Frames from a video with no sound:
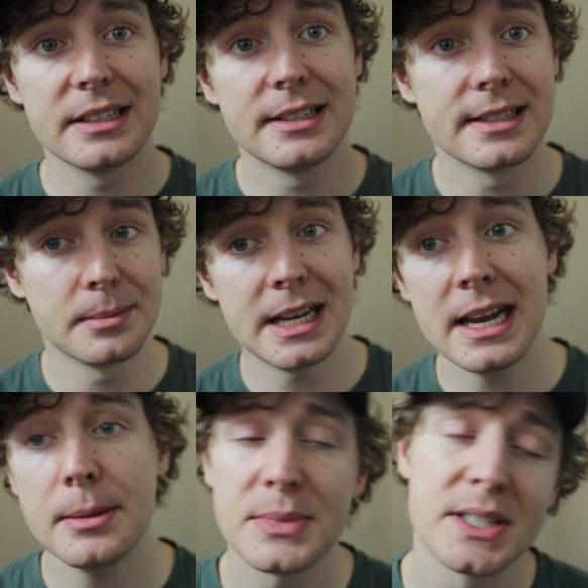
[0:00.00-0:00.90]
into some
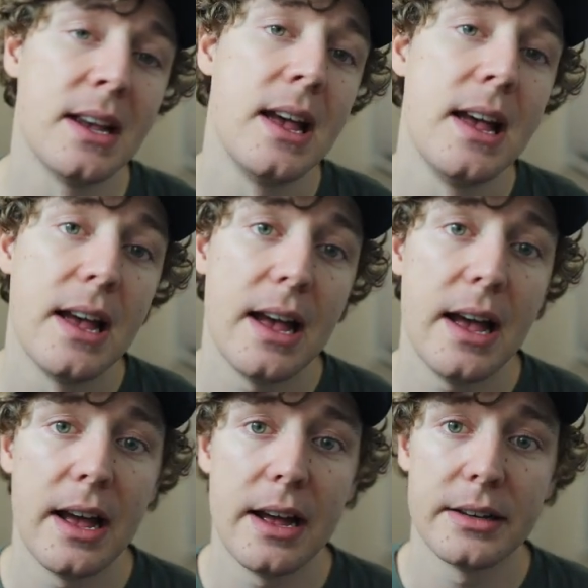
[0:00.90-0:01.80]
games,
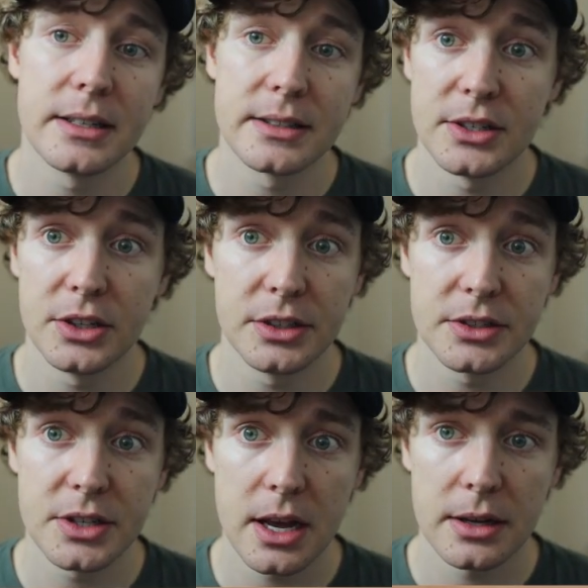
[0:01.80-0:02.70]
and I'll see you on the other
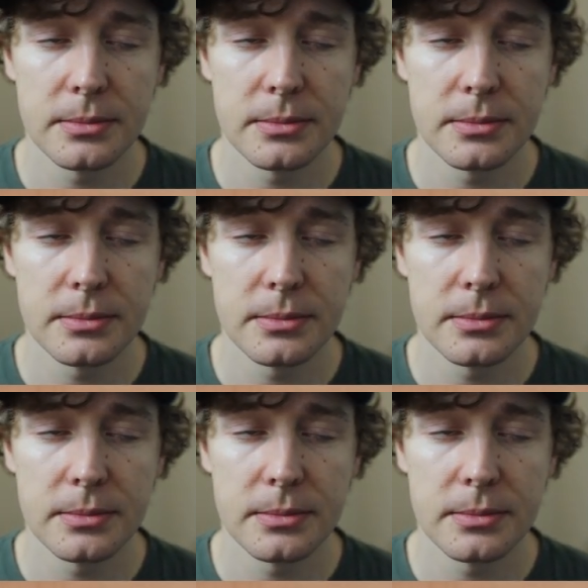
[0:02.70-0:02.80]
side.